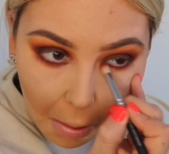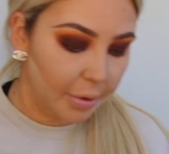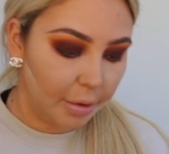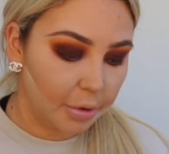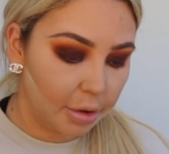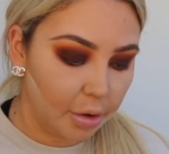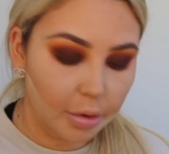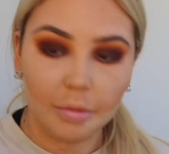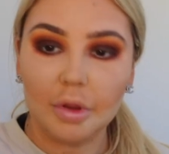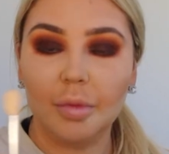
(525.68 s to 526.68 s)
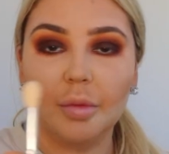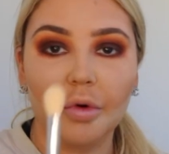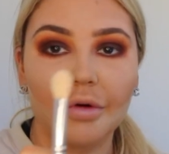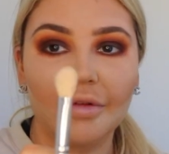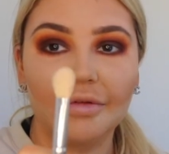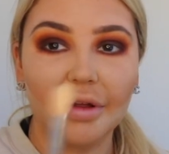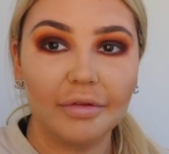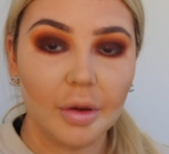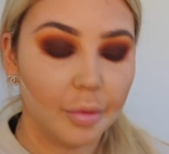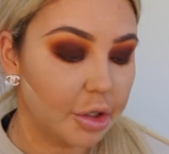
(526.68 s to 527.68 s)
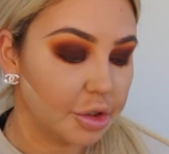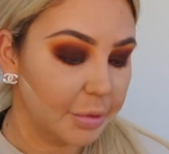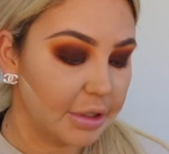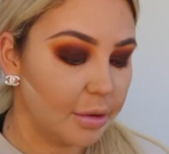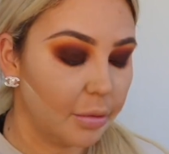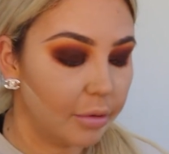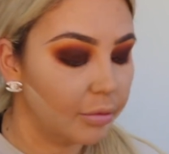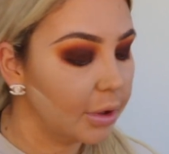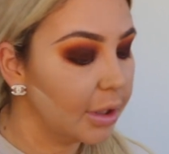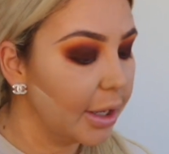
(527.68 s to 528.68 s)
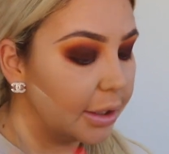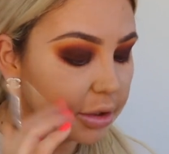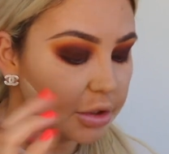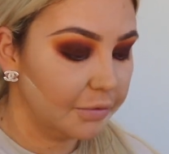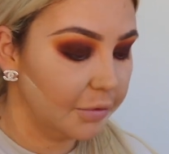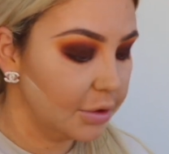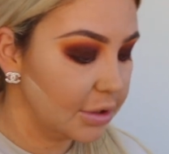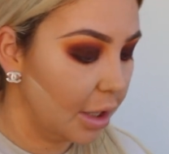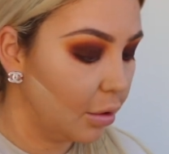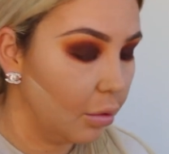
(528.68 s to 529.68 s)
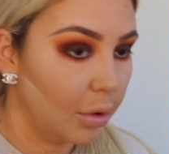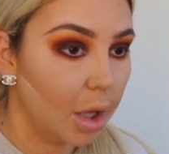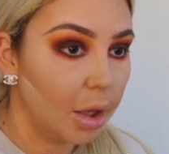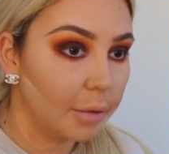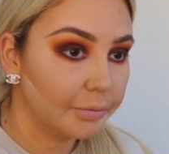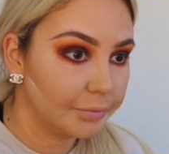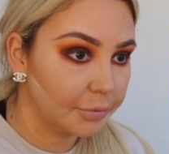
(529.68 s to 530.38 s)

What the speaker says: But I'm going to go in with a bit more of a fluffier brush because I want to really like diffuse that whole colour.